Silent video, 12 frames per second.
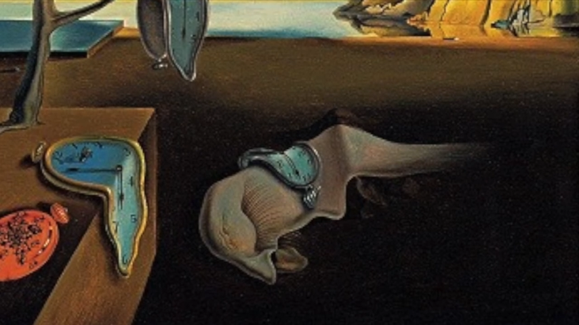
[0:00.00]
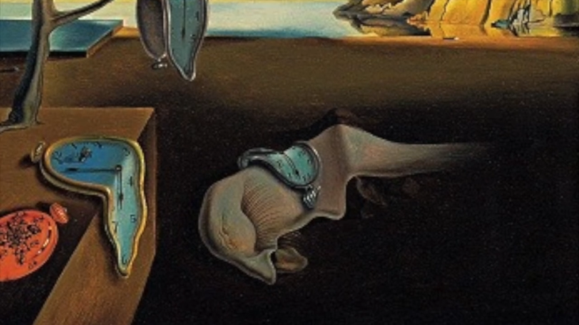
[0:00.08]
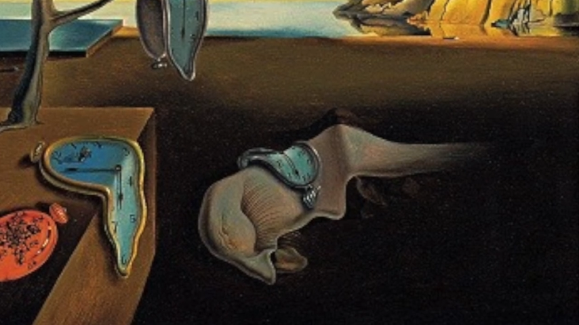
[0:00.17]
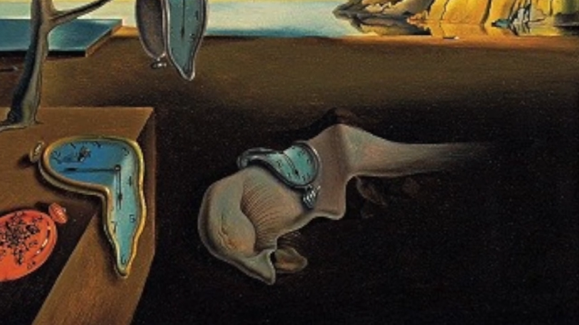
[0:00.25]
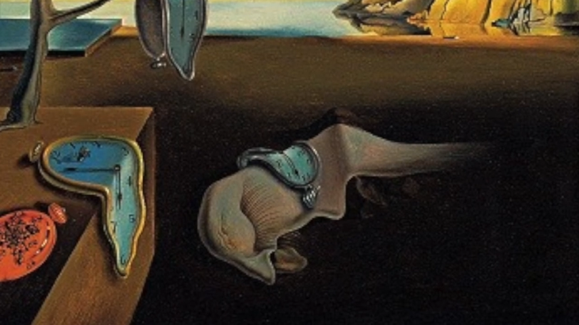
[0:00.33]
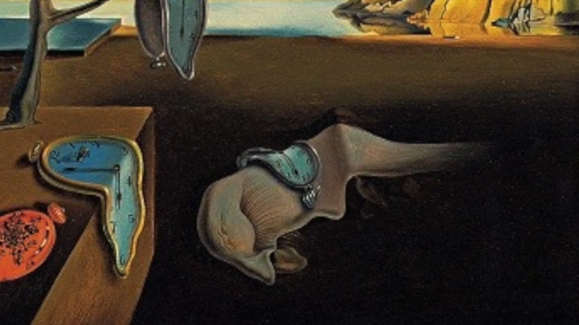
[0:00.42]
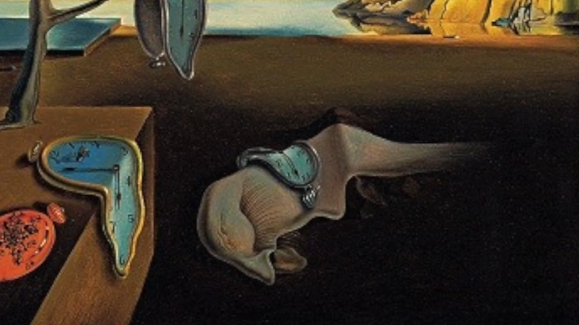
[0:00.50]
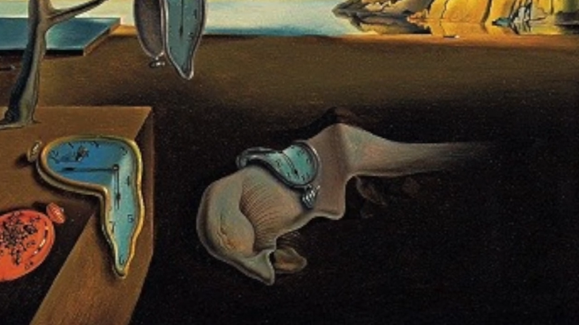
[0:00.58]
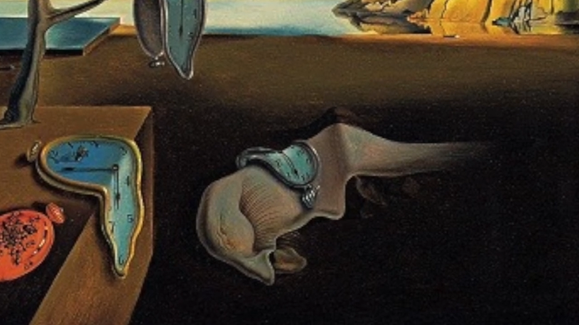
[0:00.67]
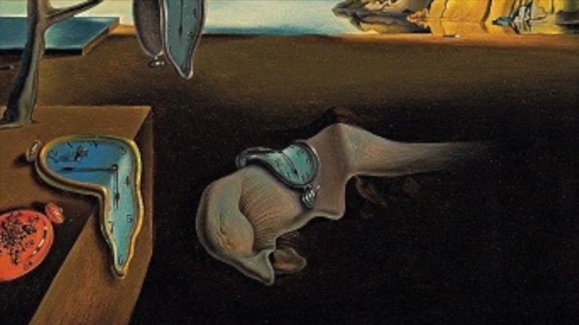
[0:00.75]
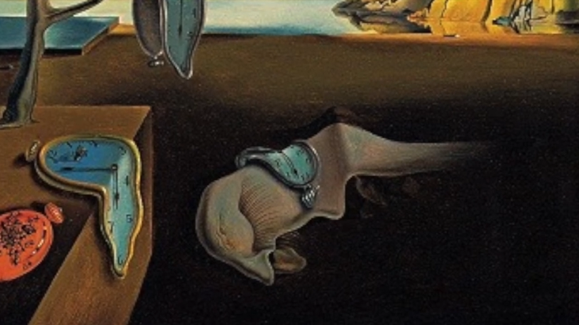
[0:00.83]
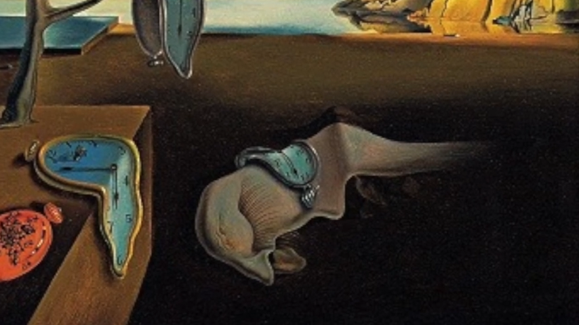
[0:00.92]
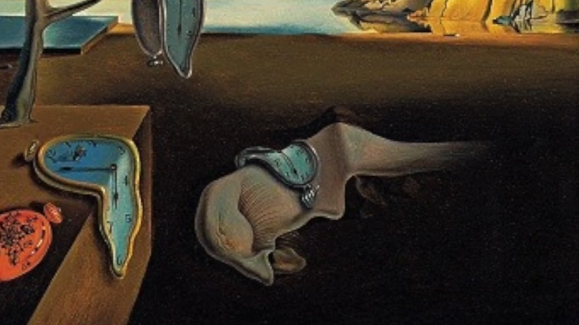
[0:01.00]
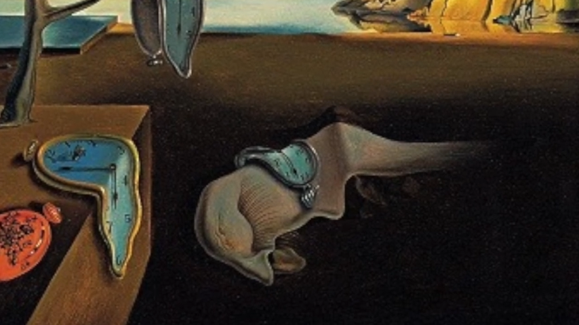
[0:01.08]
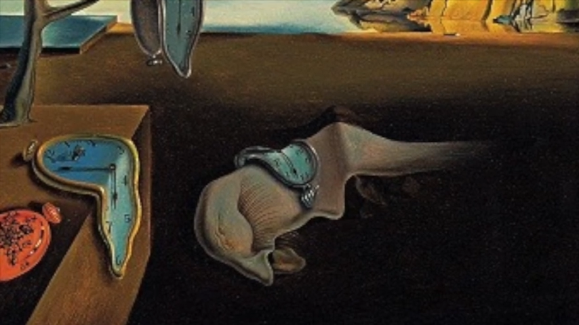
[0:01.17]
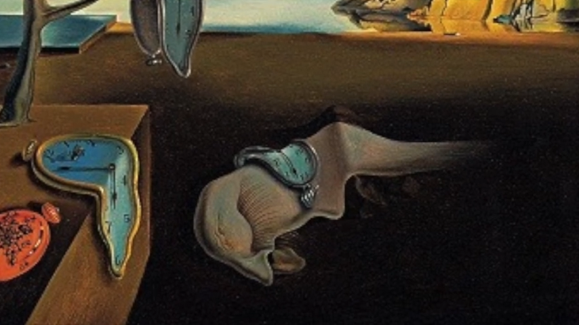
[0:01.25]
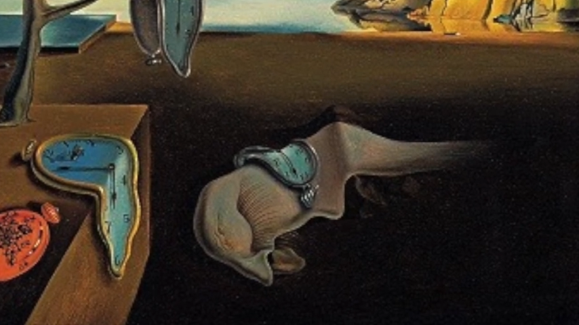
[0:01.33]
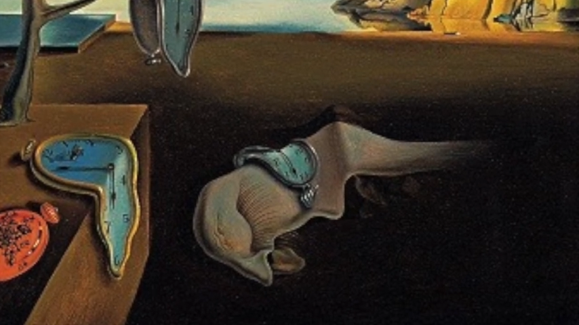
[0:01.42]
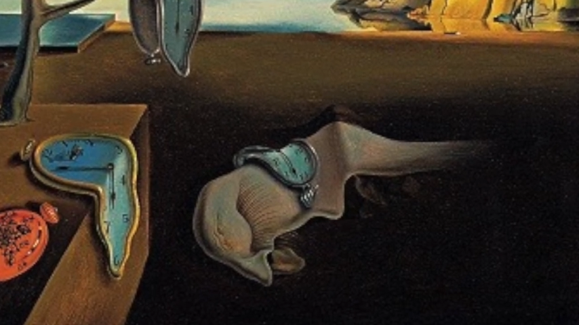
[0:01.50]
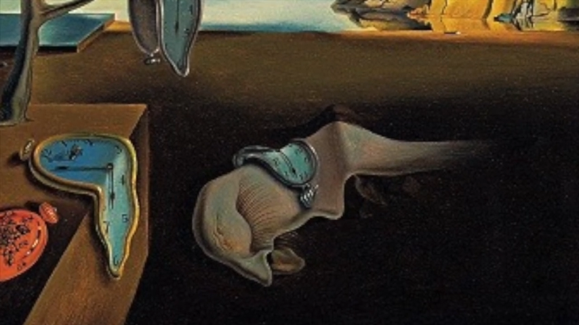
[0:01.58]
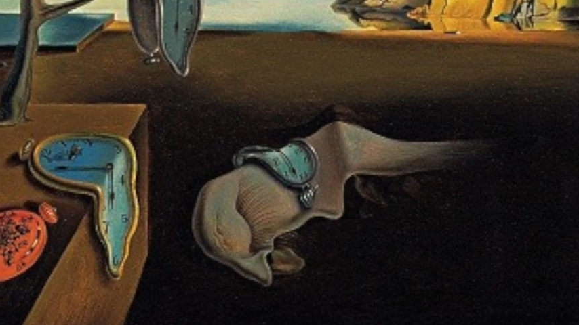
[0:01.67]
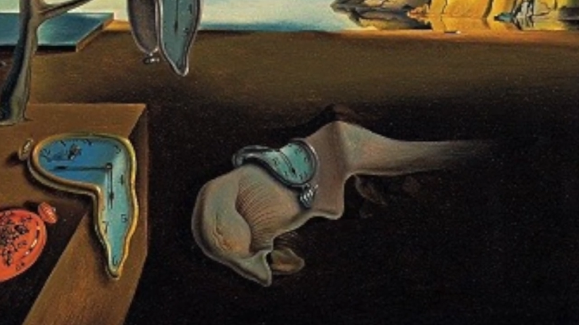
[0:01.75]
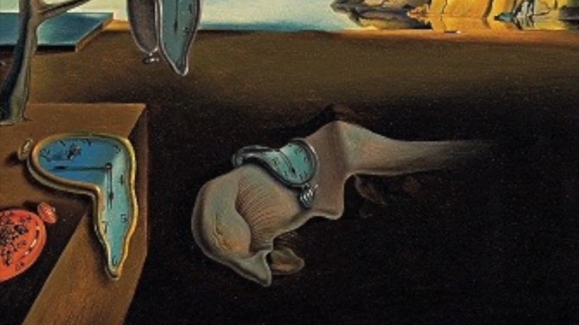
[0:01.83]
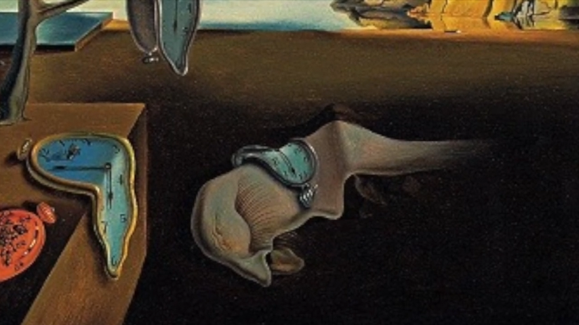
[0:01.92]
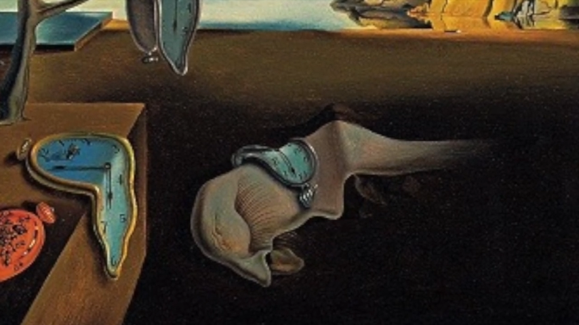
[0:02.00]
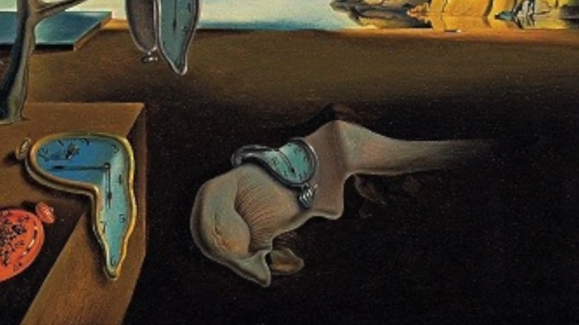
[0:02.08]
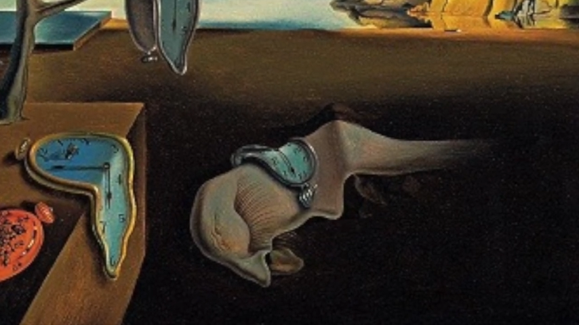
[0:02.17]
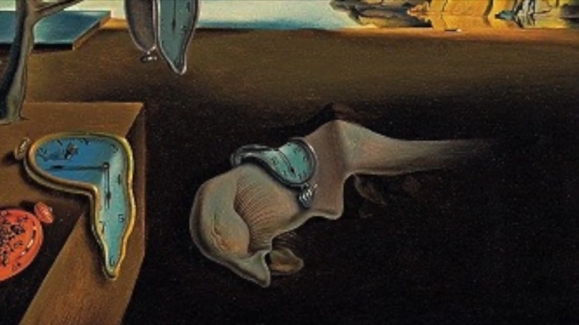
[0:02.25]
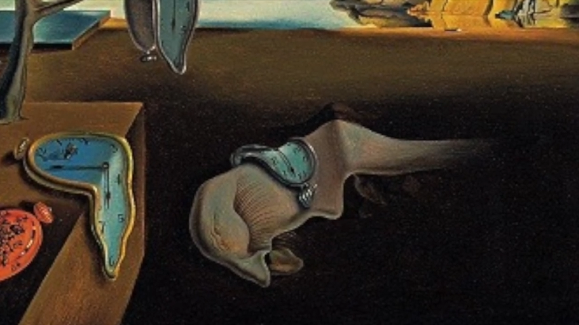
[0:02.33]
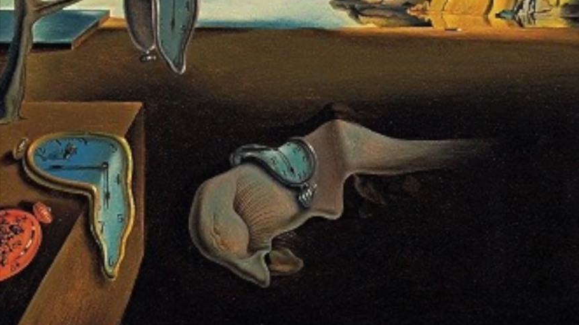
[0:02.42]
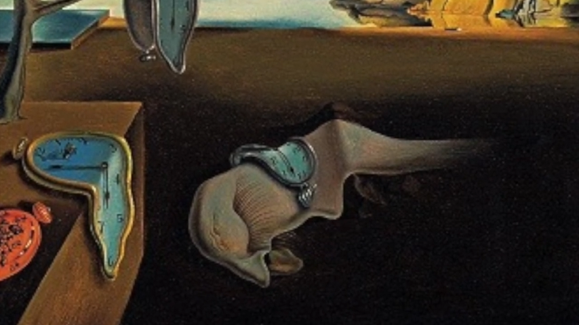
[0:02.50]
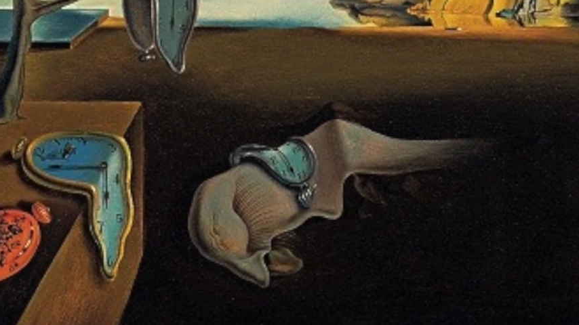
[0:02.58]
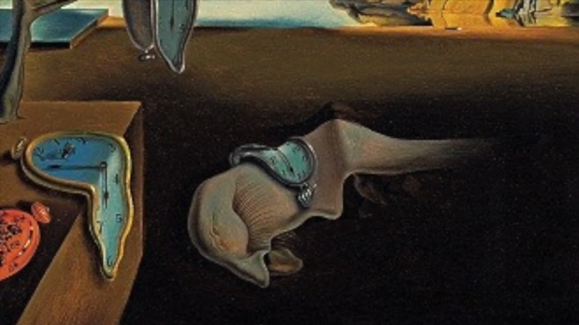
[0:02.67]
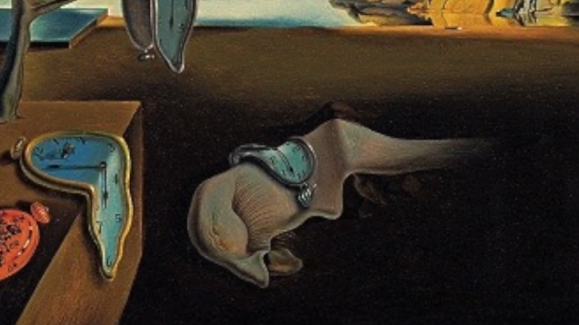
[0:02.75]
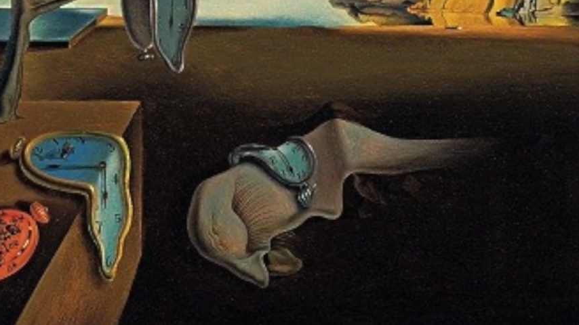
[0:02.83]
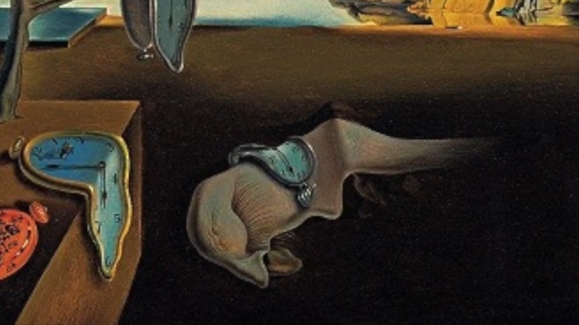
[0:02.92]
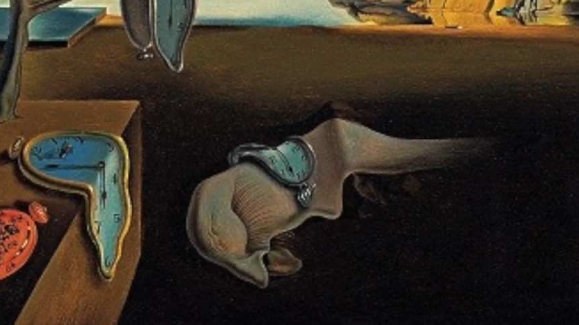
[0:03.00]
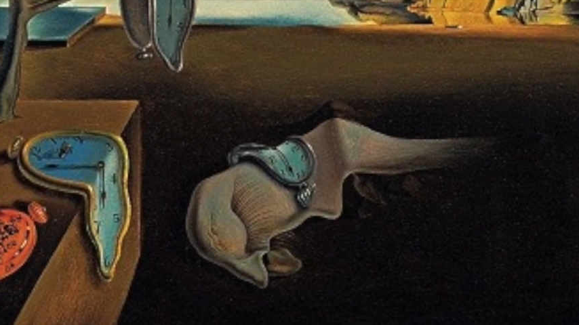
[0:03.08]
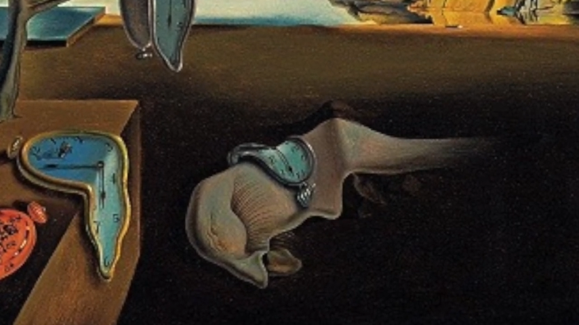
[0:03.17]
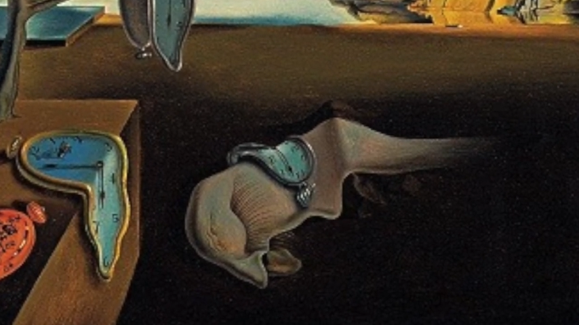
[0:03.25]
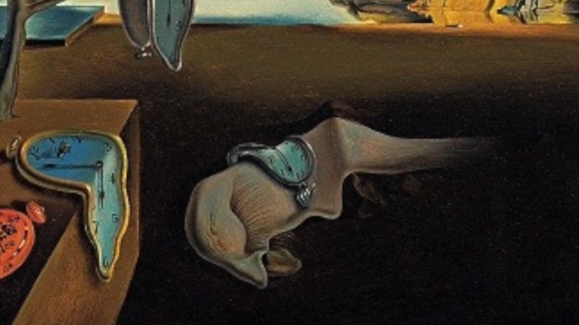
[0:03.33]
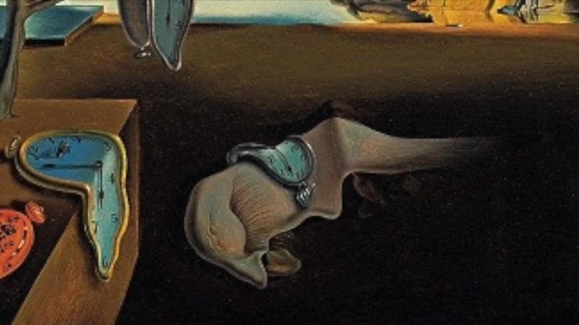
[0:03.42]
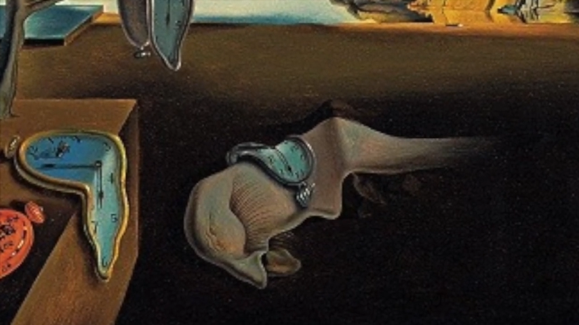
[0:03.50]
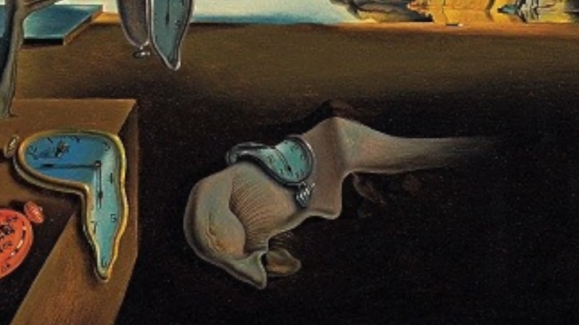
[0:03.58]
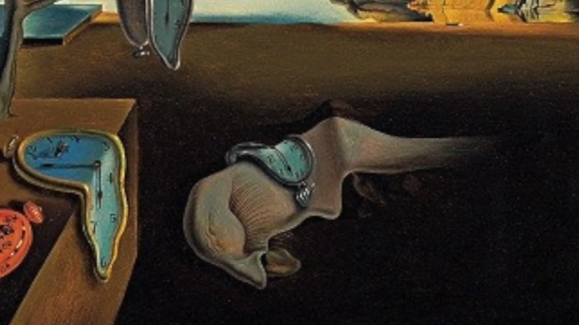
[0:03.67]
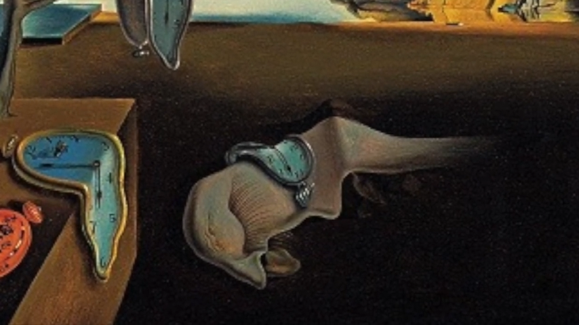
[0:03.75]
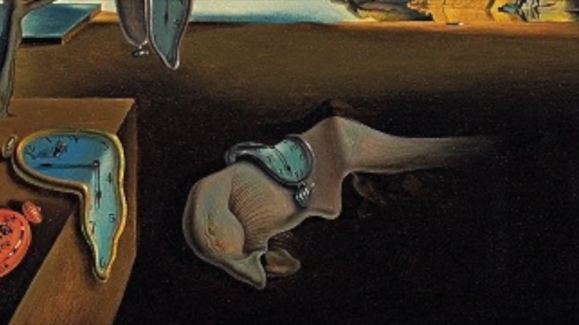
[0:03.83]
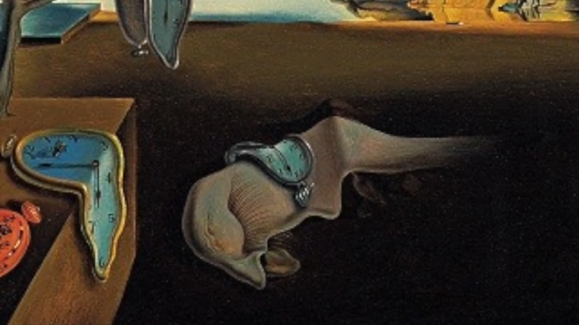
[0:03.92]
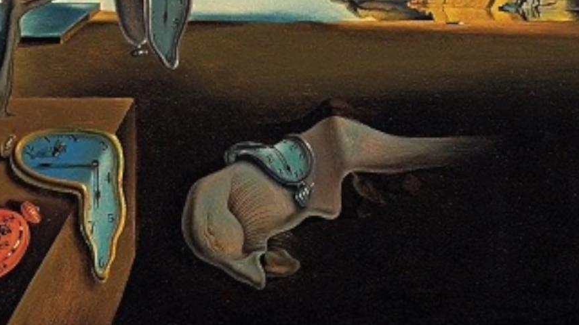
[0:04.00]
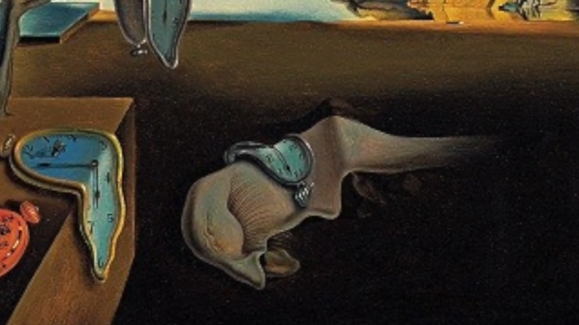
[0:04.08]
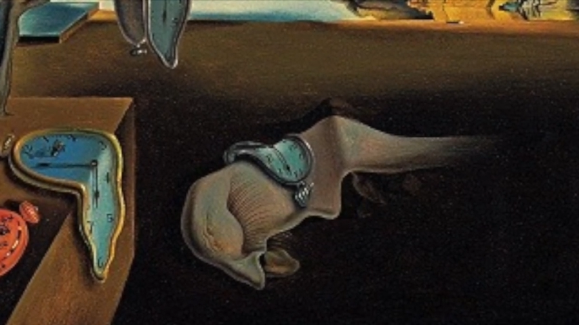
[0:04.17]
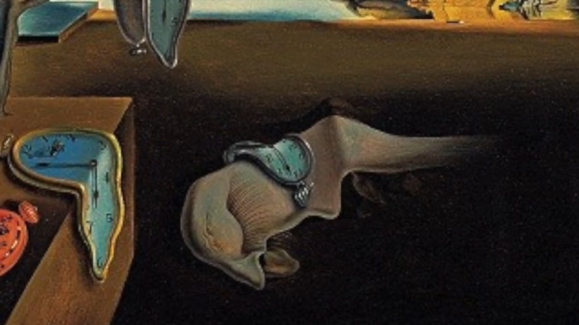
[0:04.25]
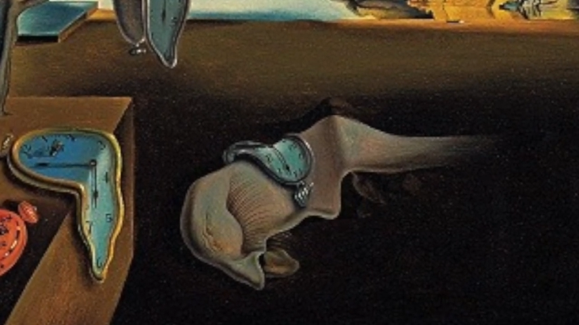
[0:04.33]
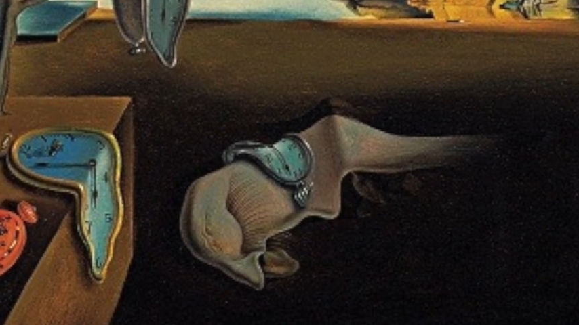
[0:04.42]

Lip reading: No face is visible, so there are no lips to read.